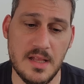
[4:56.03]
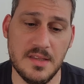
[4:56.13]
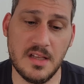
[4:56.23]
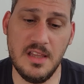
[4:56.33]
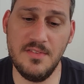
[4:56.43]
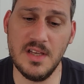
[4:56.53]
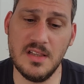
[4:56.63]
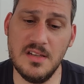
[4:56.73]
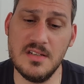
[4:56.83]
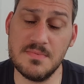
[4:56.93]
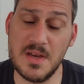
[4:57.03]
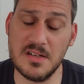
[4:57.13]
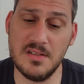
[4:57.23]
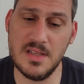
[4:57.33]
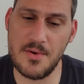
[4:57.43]
The The Cleveland Clinic's
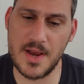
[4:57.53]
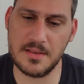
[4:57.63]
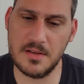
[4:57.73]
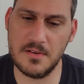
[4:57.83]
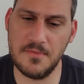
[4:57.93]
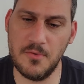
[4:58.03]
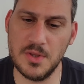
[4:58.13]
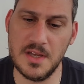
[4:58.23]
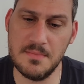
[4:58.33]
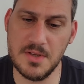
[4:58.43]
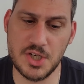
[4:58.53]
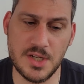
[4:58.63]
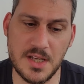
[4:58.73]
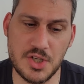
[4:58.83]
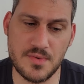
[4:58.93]
medical director for the
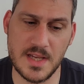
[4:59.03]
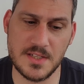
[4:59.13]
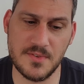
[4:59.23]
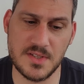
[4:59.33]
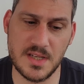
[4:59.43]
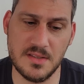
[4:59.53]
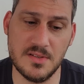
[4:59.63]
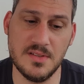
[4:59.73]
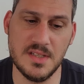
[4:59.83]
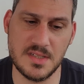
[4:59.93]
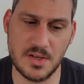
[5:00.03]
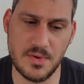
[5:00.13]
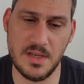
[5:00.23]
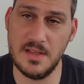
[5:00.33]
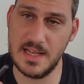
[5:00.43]
Admission and Transfer Center
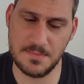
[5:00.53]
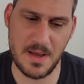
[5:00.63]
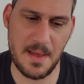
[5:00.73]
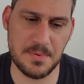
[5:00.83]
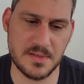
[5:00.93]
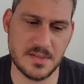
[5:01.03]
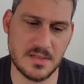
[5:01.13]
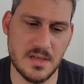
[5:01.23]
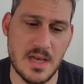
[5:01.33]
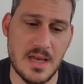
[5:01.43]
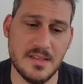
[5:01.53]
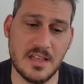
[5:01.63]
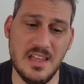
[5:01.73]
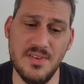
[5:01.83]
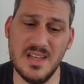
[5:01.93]
disagreed. That's Pappas. The
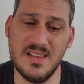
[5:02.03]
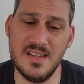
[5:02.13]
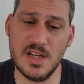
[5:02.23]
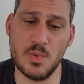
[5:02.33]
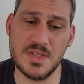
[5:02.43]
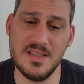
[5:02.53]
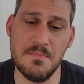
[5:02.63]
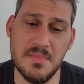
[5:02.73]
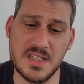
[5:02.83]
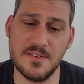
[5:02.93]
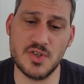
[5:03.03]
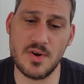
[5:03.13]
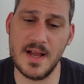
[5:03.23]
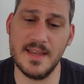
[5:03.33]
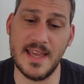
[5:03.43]
Cleveland Clinic was in the midst of
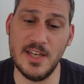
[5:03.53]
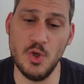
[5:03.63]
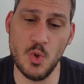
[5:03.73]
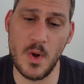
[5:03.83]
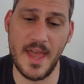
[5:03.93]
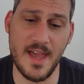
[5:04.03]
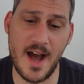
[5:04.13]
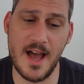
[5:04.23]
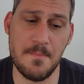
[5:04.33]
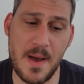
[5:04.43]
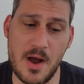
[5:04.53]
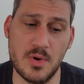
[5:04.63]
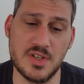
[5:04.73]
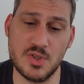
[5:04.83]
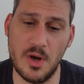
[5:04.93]
trying a new
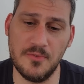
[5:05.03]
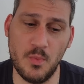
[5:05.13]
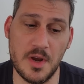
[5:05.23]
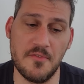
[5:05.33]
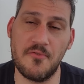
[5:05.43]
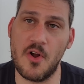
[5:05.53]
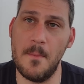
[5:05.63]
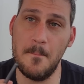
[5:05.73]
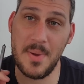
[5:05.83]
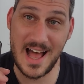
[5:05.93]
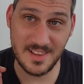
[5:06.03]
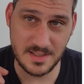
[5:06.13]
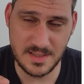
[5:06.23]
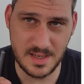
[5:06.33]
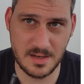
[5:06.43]
AI-powered software from
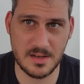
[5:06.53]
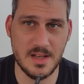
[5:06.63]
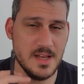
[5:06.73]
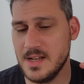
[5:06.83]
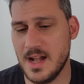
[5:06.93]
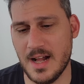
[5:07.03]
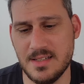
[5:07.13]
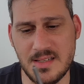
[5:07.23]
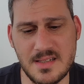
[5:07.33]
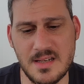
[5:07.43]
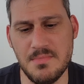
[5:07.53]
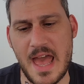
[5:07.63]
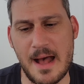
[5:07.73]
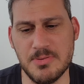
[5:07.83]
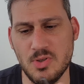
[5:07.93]
Palantir. Guys, this is going to
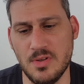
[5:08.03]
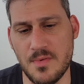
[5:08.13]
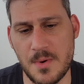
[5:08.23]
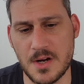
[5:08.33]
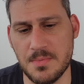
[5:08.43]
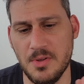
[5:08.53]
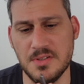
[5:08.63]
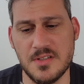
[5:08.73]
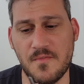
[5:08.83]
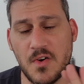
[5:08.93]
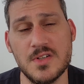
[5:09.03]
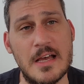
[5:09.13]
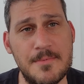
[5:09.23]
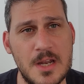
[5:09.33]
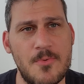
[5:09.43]
be absolutely remarkable. This is the first
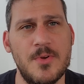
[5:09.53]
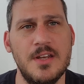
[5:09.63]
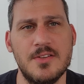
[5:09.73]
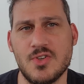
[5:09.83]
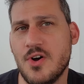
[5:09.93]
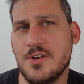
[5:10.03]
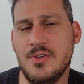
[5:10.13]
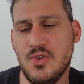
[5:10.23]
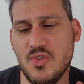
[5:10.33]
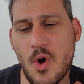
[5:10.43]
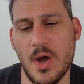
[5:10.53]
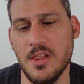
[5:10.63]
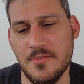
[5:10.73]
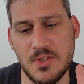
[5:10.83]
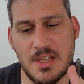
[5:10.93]
time that I'm reading this article. You know I
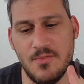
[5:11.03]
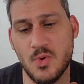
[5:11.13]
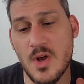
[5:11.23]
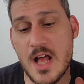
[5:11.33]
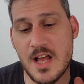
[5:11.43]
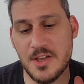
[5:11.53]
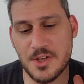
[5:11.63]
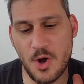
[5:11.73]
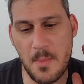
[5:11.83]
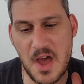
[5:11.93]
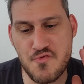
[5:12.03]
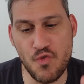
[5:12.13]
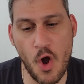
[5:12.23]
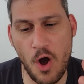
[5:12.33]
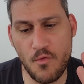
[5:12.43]
love to give you, my
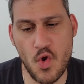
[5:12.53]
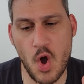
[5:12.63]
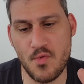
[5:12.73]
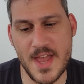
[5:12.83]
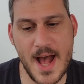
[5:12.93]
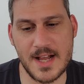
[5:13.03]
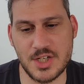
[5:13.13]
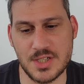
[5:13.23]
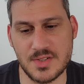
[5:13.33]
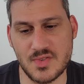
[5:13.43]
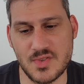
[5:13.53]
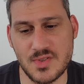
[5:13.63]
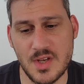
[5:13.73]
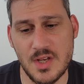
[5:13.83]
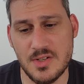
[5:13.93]
raw
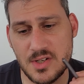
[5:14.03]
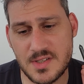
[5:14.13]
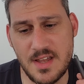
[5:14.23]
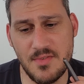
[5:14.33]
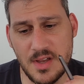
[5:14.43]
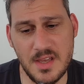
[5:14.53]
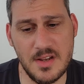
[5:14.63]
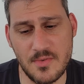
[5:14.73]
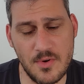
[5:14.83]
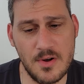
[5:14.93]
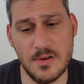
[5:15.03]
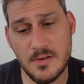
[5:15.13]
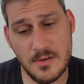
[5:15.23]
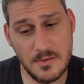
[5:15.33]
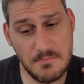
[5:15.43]
reactions. Just never hit it raw.
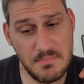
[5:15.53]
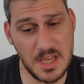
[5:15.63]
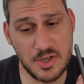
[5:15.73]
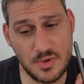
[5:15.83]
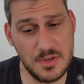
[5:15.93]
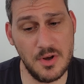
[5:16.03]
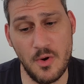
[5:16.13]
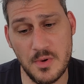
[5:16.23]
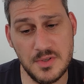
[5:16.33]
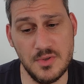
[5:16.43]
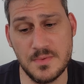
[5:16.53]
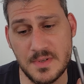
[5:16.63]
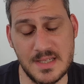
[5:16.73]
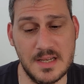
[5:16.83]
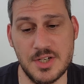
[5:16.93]
Make sure you always use
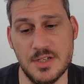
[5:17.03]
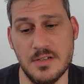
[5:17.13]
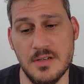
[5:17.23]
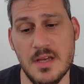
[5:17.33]
protection.